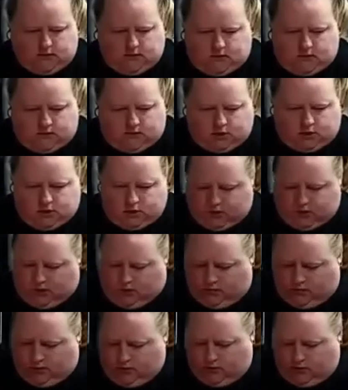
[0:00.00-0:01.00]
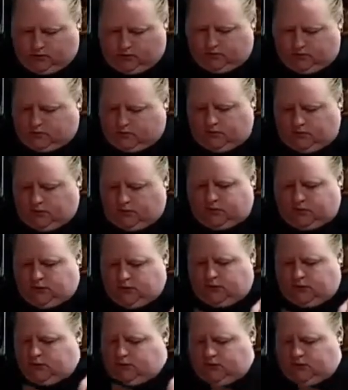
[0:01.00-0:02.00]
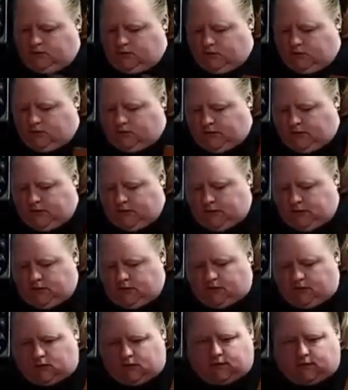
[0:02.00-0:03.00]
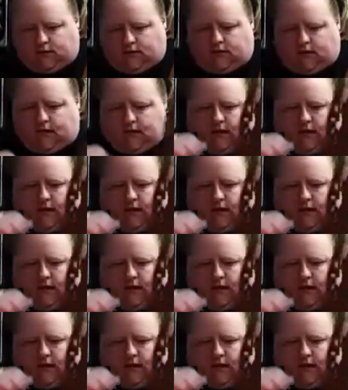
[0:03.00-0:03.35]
So to show you what this looks